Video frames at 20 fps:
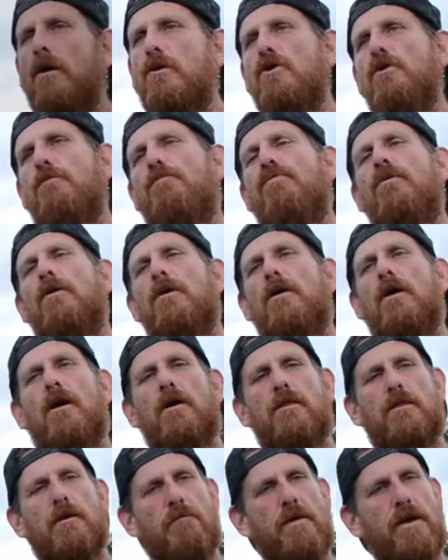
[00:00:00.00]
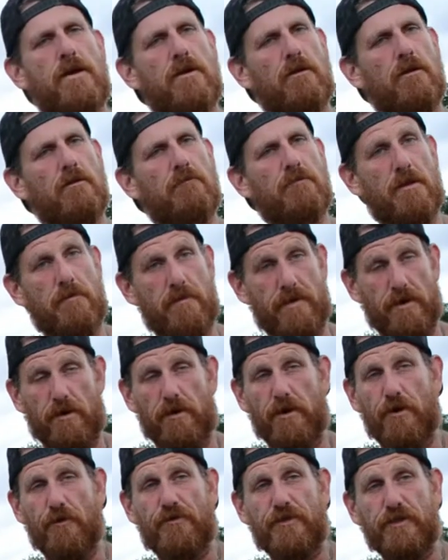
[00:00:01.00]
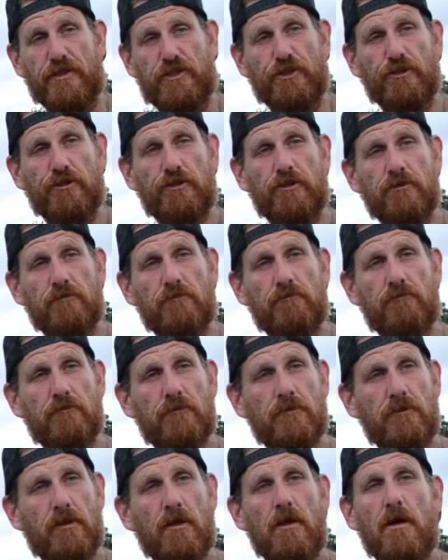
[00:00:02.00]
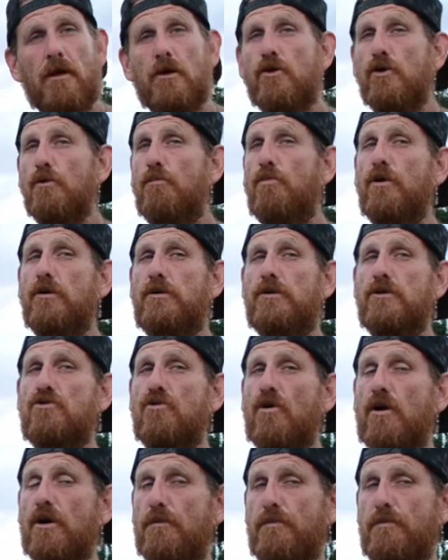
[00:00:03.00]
you put uh, the mental the mental health issues. You put the drug